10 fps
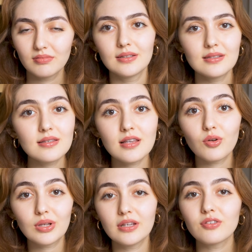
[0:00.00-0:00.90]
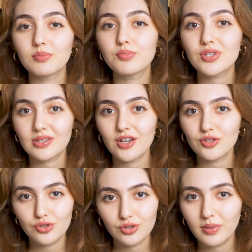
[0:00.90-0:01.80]
This is how clear and precise you
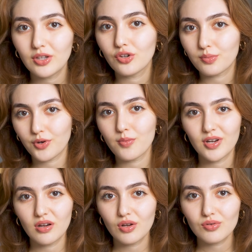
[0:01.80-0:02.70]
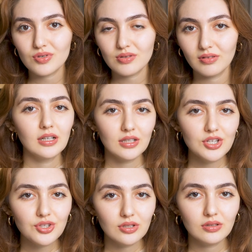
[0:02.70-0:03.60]
should be in your permanent notes.
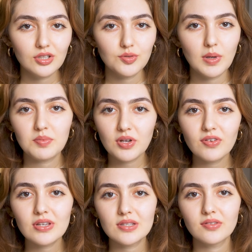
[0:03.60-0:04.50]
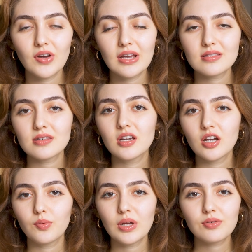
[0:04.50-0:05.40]
Additionally to my previous advice,
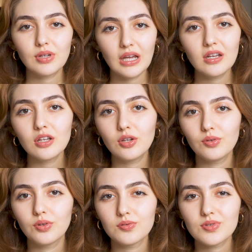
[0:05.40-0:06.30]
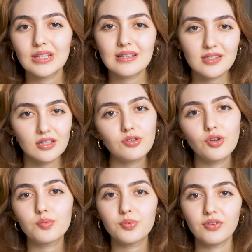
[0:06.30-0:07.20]
when creating new notes, consider
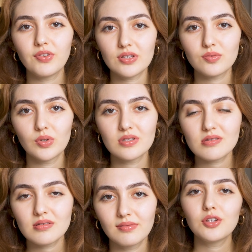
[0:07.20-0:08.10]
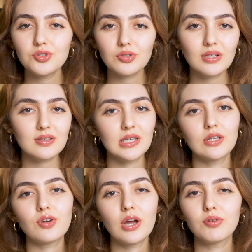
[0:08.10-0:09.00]
your previous ones. You should
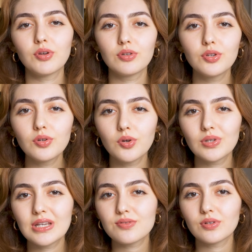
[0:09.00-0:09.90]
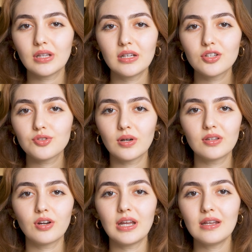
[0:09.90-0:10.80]
consider how your new note is related to
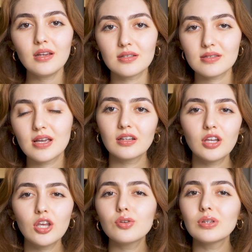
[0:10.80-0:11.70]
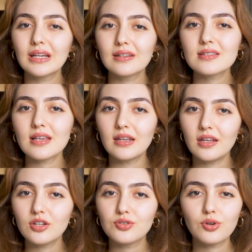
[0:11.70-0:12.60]
other ideas. Can you link this
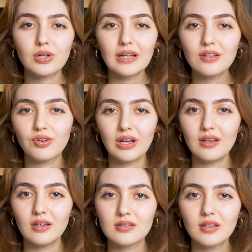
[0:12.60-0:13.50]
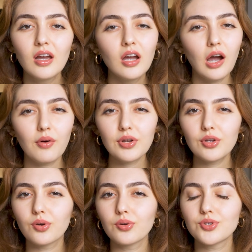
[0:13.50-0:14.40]
idea to your other ideas? How are you
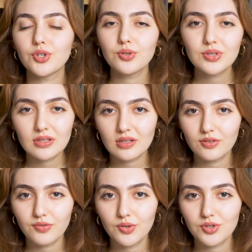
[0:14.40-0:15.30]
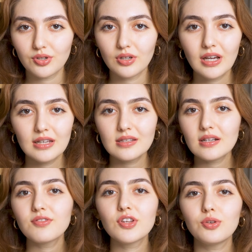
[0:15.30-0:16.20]
going to use it in the future? Is it
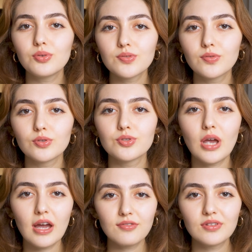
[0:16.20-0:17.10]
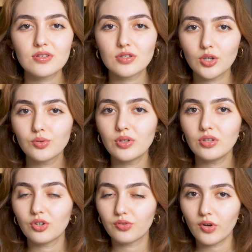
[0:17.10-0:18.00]
even useful to have this note in
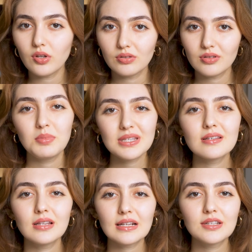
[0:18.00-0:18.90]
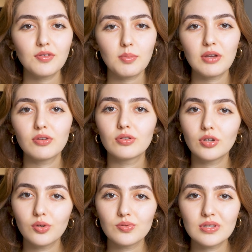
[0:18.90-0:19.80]
your vault? Be selective about your
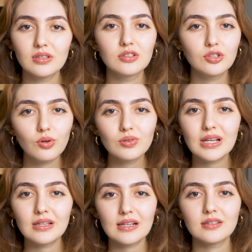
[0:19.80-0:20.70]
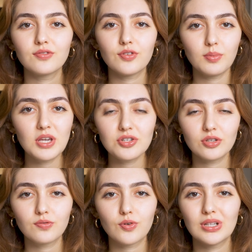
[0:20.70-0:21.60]
notes and don't collect information
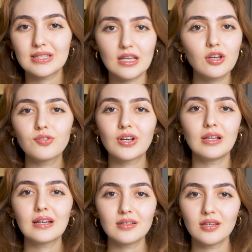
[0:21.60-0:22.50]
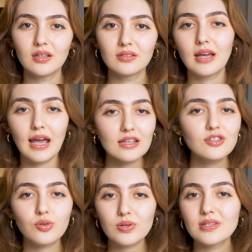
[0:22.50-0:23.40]
for the sake of collecting it. Add
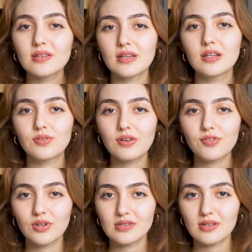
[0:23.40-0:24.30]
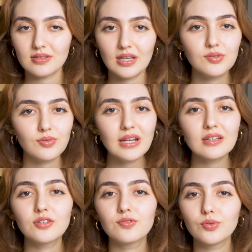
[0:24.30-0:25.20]
sources and references and write
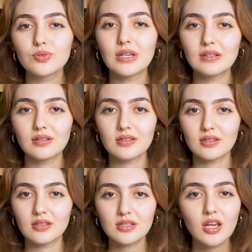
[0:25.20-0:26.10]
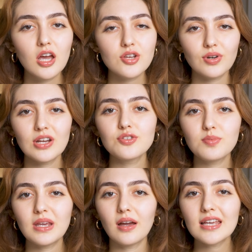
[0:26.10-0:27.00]
in full sentences. Try to
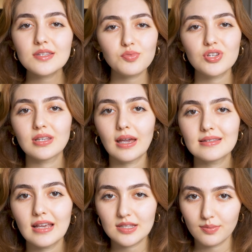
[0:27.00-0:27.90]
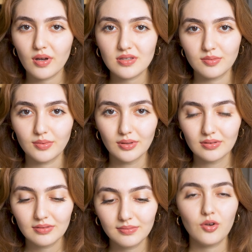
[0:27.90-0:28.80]
be as precise as possible.
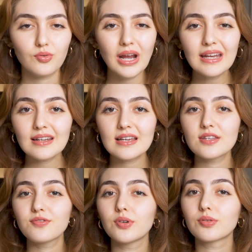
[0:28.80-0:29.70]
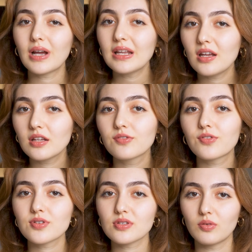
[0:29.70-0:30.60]
Write as if you're writing for
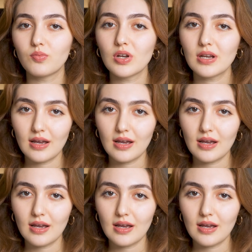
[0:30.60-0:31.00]
someone